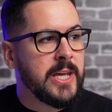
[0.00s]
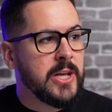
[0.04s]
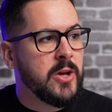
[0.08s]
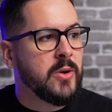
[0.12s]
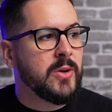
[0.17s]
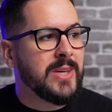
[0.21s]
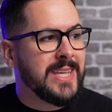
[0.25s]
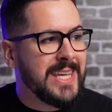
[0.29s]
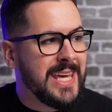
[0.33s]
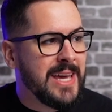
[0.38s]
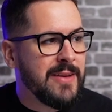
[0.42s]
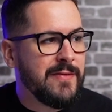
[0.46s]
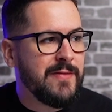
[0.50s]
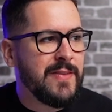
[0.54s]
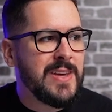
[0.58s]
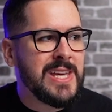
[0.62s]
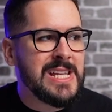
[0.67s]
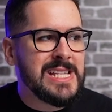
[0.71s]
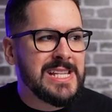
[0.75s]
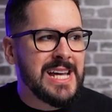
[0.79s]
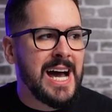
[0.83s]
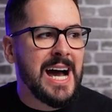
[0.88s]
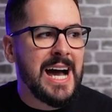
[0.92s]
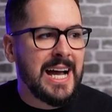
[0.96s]

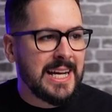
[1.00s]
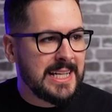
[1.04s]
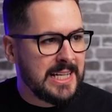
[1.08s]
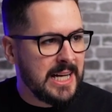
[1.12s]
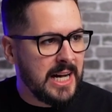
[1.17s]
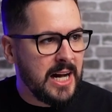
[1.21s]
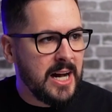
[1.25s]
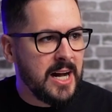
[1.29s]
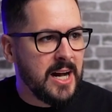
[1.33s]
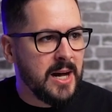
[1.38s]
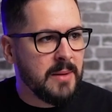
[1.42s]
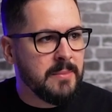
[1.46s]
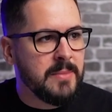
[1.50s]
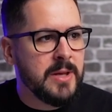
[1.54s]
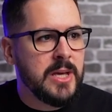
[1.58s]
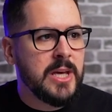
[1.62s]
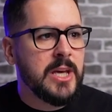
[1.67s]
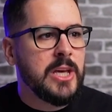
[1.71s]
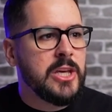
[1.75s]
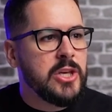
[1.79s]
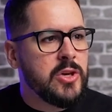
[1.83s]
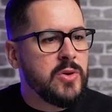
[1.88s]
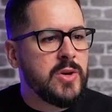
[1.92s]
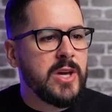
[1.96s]
Giphy.com,
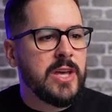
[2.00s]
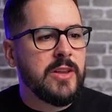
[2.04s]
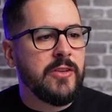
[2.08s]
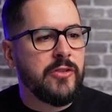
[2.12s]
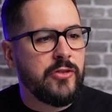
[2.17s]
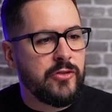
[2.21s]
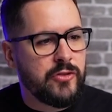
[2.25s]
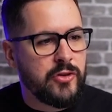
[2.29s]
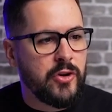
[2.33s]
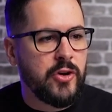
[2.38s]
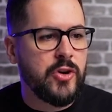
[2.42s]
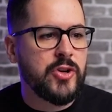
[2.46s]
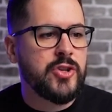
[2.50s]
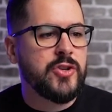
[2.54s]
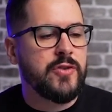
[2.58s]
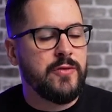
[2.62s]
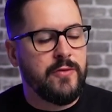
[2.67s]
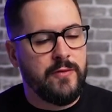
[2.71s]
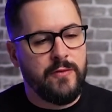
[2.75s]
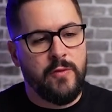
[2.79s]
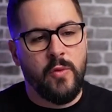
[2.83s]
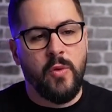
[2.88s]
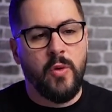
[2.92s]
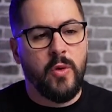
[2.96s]
you can search
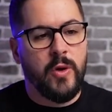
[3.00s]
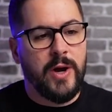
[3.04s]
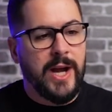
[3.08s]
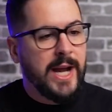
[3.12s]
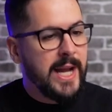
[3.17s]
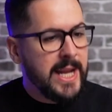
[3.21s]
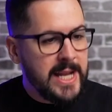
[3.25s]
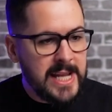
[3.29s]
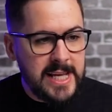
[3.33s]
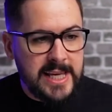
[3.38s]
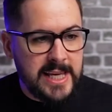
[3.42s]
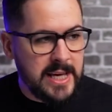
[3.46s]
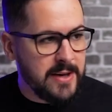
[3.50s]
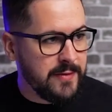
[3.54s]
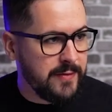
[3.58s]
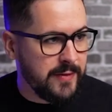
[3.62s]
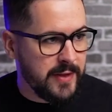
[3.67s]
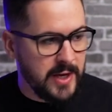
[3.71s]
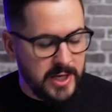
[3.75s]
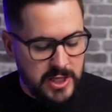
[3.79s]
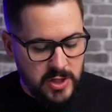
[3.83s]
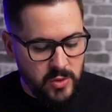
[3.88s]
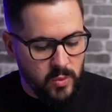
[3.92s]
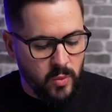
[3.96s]
for any GIF
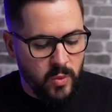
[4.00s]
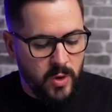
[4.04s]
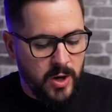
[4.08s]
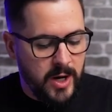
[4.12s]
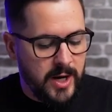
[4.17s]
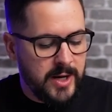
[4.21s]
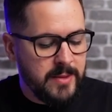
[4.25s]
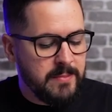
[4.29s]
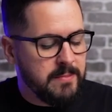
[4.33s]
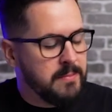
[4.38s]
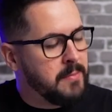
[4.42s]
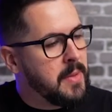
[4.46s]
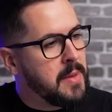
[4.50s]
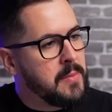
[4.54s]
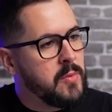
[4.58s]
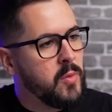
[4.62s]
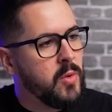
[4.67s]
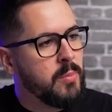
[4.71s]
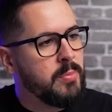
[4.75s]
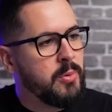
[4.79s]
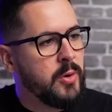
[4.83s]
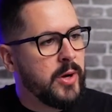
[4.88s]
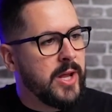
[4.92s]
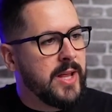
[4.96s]
that you want. Maybe
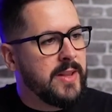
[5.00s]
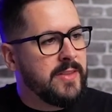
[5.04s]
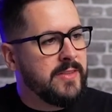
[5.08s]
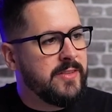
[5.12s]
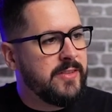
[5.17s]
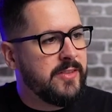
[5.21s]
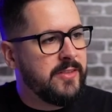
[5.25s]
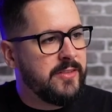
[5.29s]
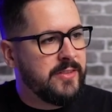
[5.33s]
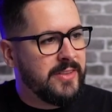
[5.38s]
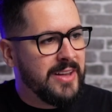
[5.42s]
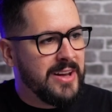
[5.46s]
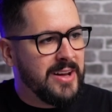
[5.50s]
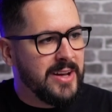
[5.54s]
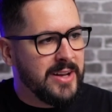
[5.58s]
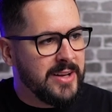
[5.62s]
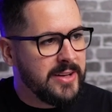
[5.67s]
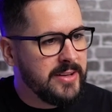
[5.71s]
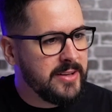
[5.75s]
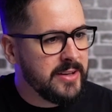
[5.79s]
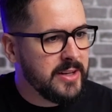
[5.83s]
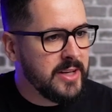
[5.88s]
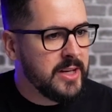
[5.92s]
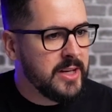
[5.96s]
we'll put in stunned,